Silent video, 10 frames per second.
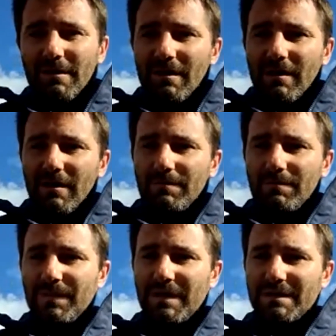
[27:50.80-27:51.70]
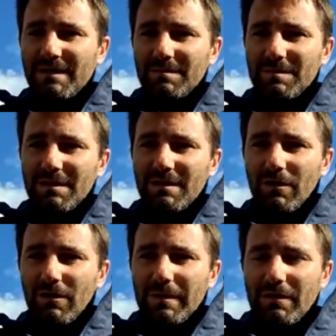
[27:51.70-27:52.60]
their teams in the
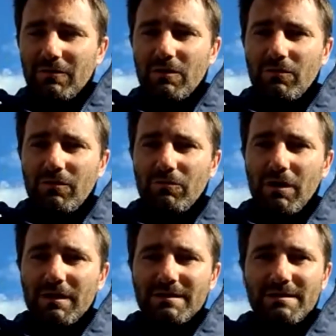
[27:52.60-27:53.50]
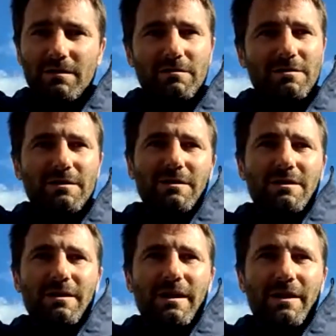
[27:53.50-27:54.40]
IPL go all the way. So
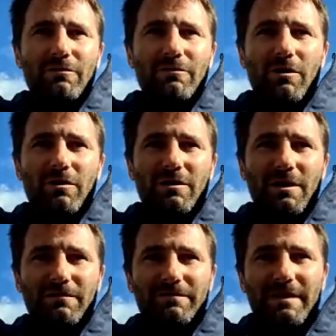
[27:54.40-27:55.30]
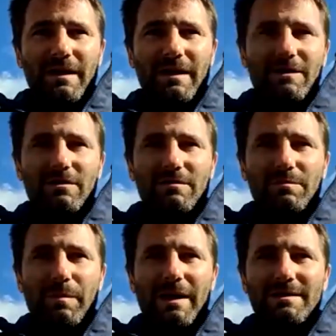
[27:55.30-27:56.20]
yeah, there are kind of delicate
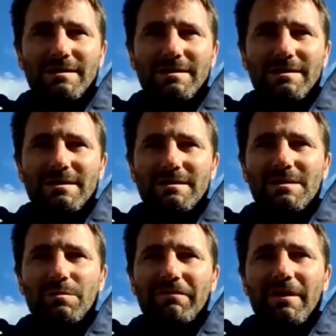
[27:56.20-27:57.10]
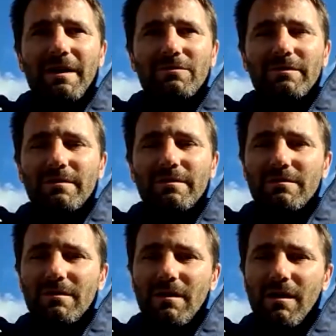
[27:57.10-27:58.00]
balances to be found, and
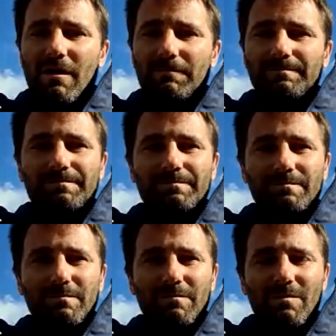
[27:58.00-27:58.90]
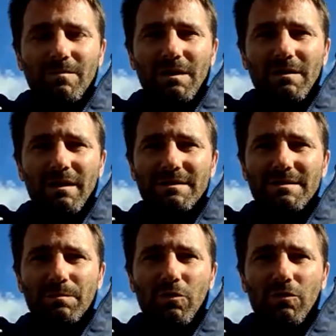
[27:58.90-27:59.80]
it's
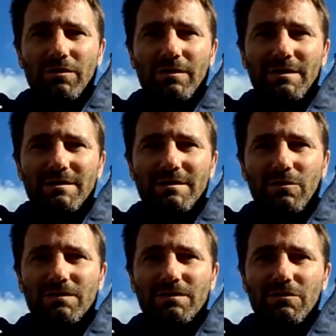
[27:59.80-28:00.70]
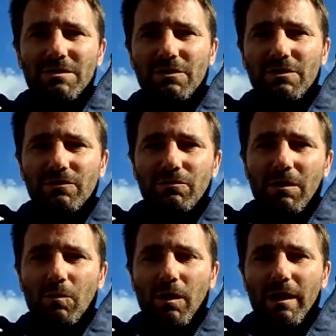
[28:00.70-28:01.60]
important that it's not too skewed
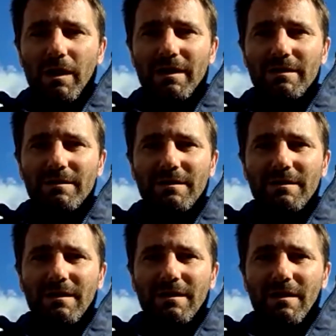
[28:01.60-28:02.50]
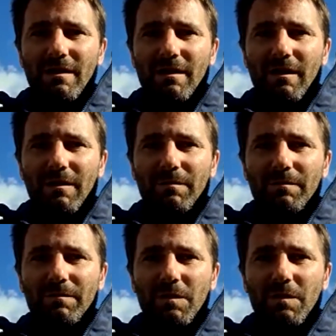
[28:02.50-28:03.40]
one way, and
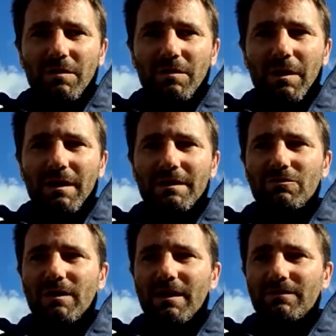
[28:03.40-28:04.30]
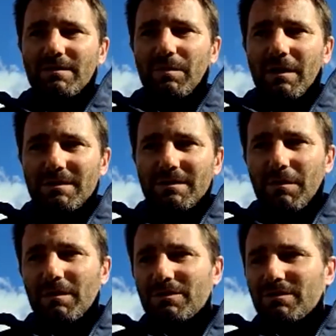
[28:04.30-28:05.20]
that the players are allowed to as
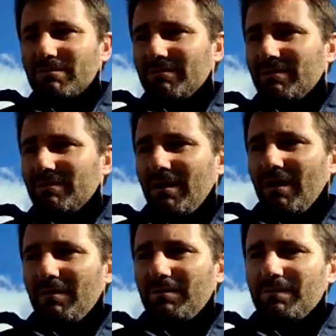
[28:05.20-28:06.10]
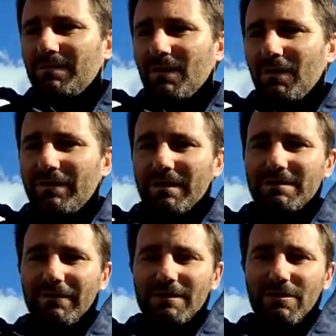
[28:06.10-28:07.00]
much of these
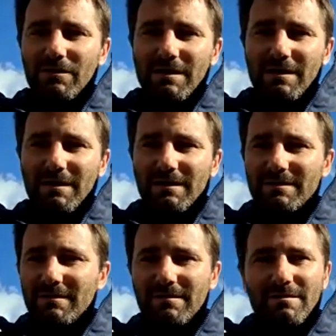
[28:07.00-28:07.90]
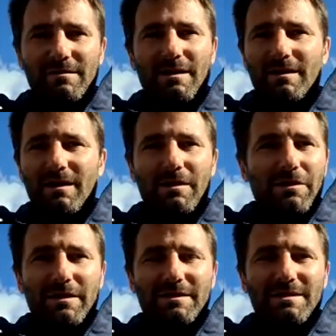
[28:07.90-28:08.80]
franchise leagues and other
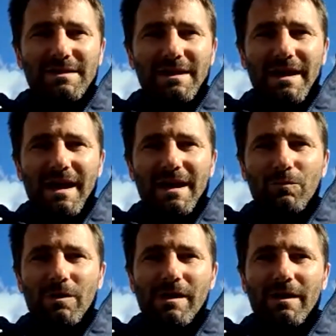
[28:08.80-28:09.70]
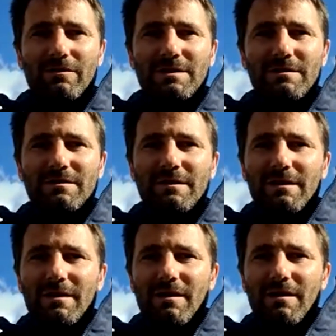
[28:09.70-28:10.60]
things as they can without it
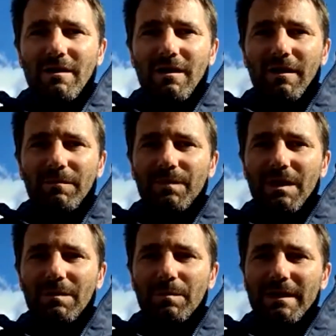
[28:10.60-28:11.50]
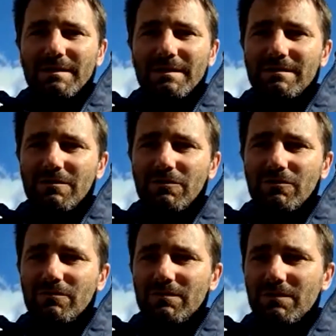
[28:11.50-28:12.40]
impacting
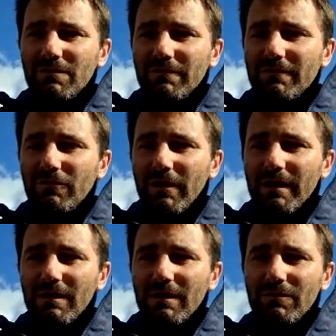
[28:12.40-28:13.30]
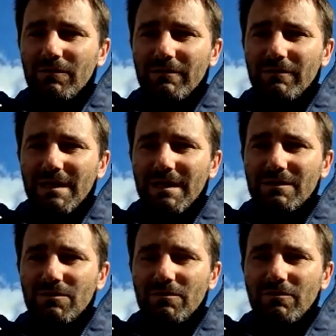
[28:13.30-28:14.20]
too sort of greatly on their
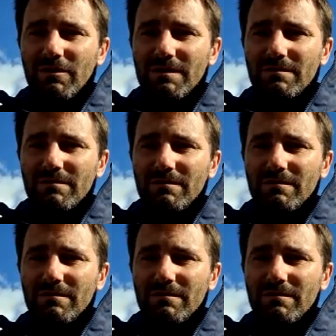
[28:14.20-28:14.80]
international careers.